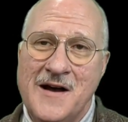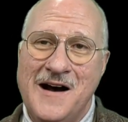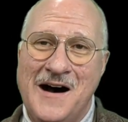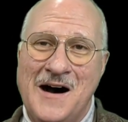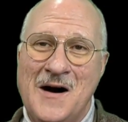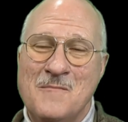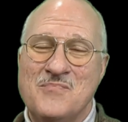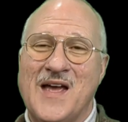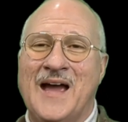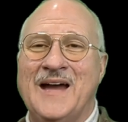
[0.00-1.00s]

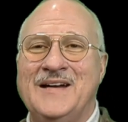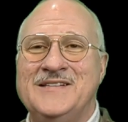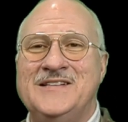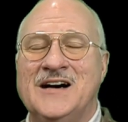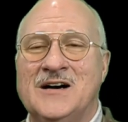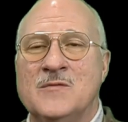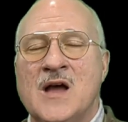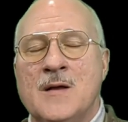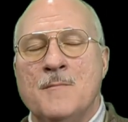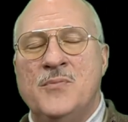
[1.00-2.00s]
And
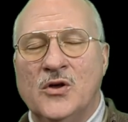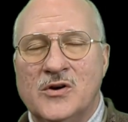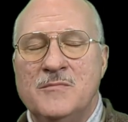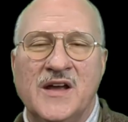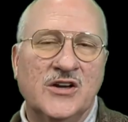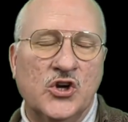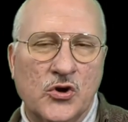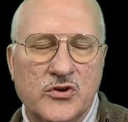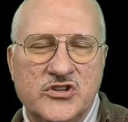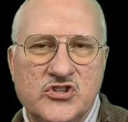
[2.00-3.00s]
Pilgrim
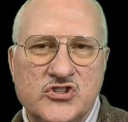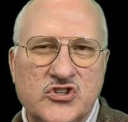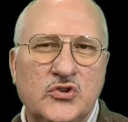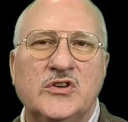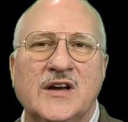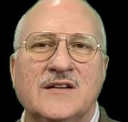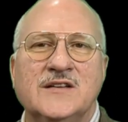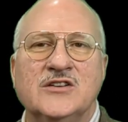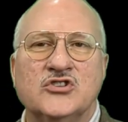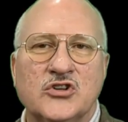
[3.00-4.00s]
encourages you to get
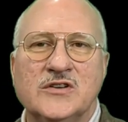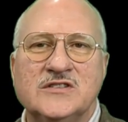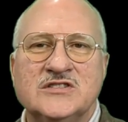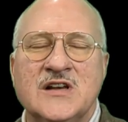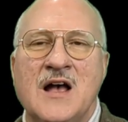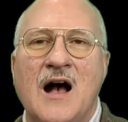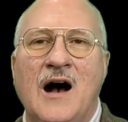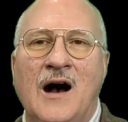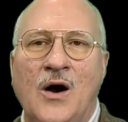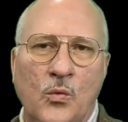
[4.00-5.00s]
the insurance.
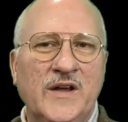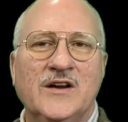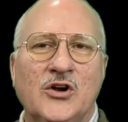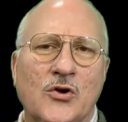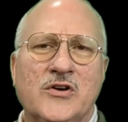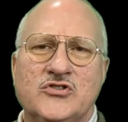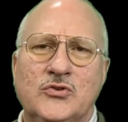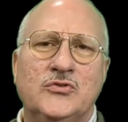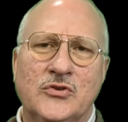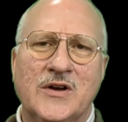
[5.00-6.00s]
We encourage
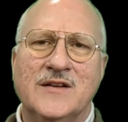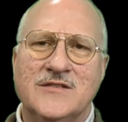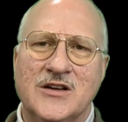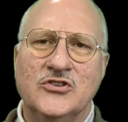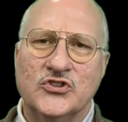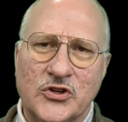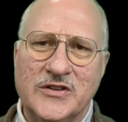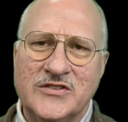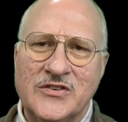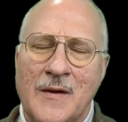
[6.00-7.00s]
you to get the
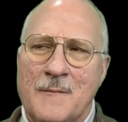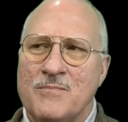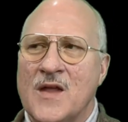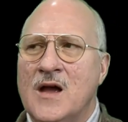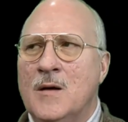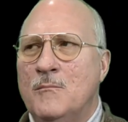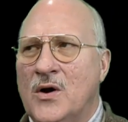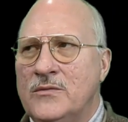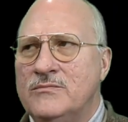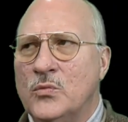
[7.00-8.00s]
insurance,
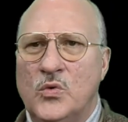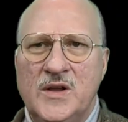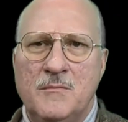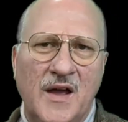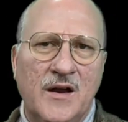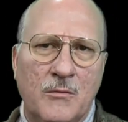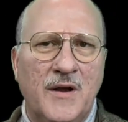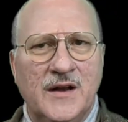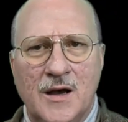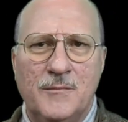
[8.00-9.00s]
but we may or
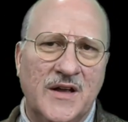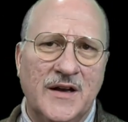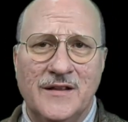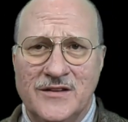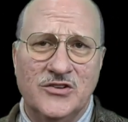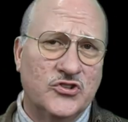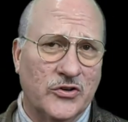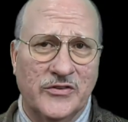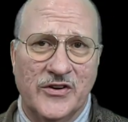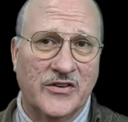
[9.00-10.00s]
may not be getting the
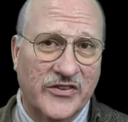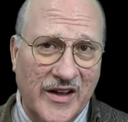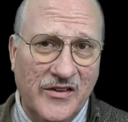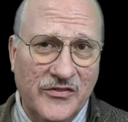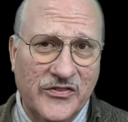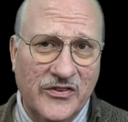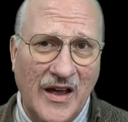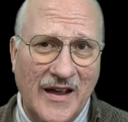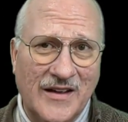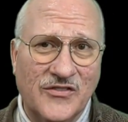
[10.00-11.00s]
insurance ourselves.
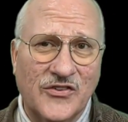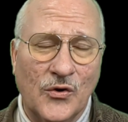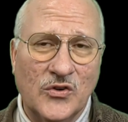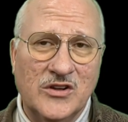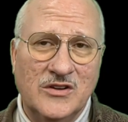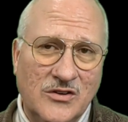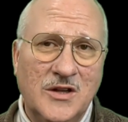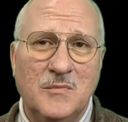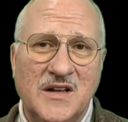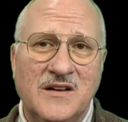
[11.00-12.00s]
And so you
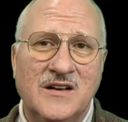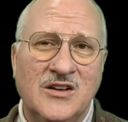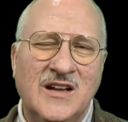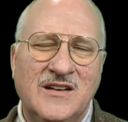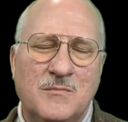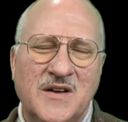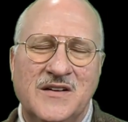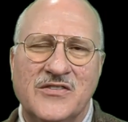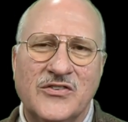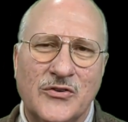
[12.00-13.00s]
need to be
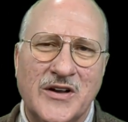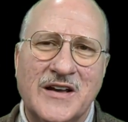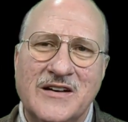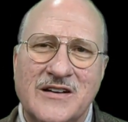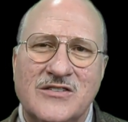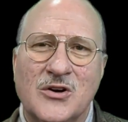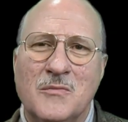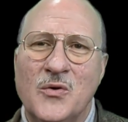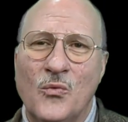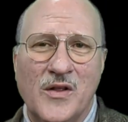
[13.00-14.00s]
discerning and
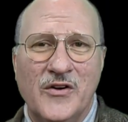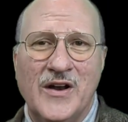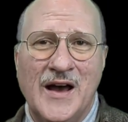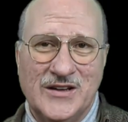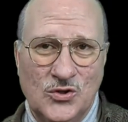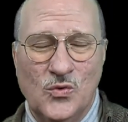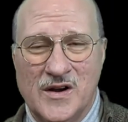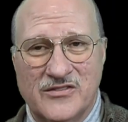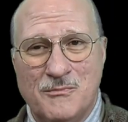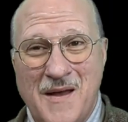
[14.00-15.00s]
determine whether or not you
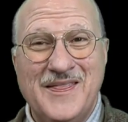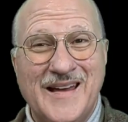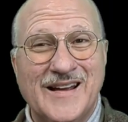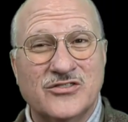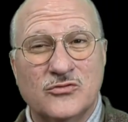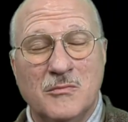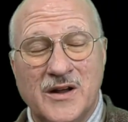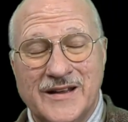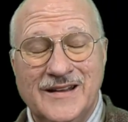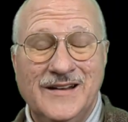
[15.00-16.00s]
want to spend that extra
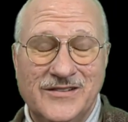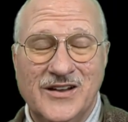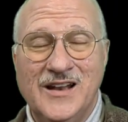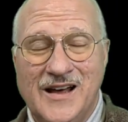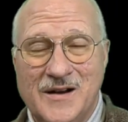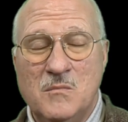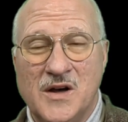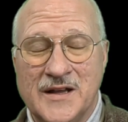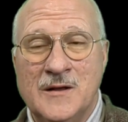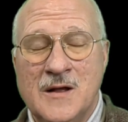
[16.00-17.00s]
money. And it's a lot of
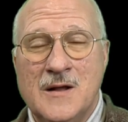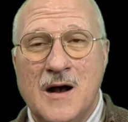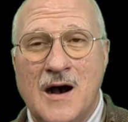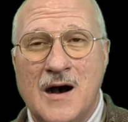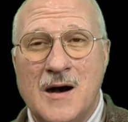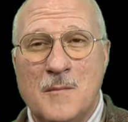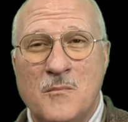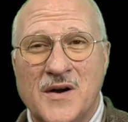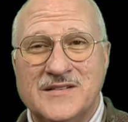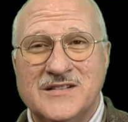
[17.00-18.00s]
money,
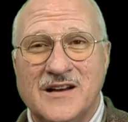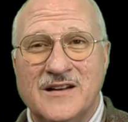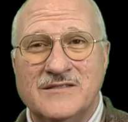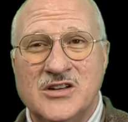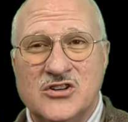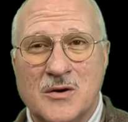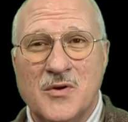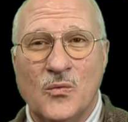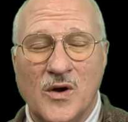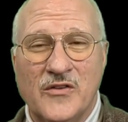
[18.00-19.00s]
but
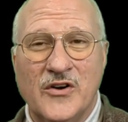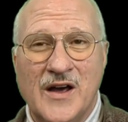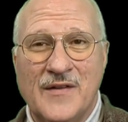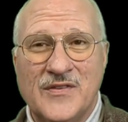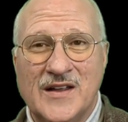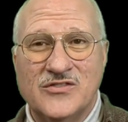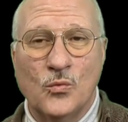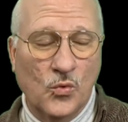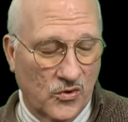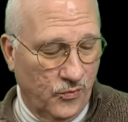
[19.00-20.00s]
determine whether or not that's
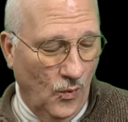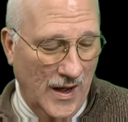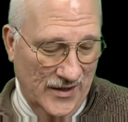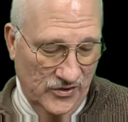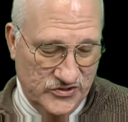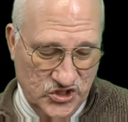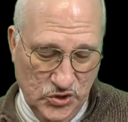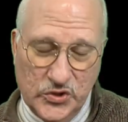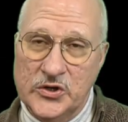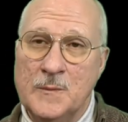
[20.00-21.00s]
worthwhile
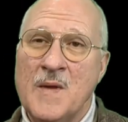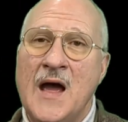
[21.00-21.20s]
to you.